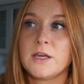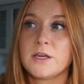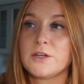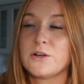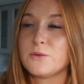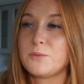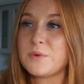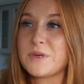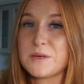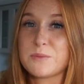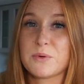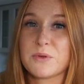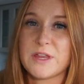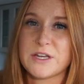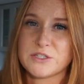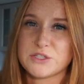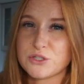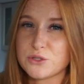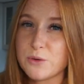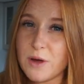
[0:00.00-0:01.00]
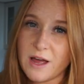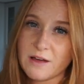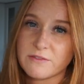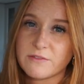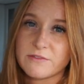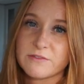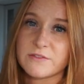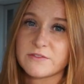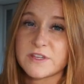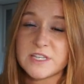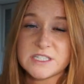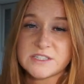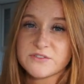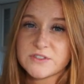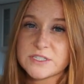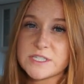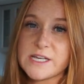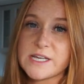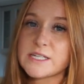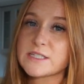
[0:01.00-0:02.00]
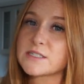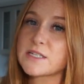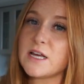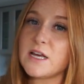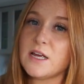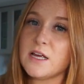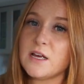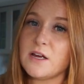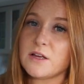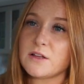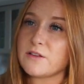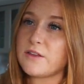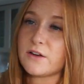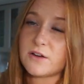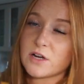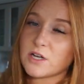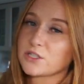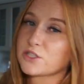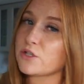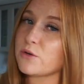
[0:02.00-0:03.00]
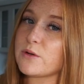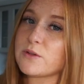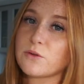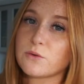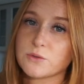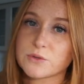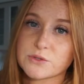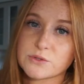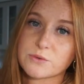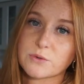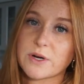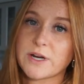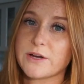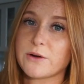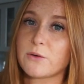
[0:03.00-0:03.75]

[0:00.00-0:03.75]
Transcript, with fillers: you know, people that do have these physiques, they're not showing the whole story.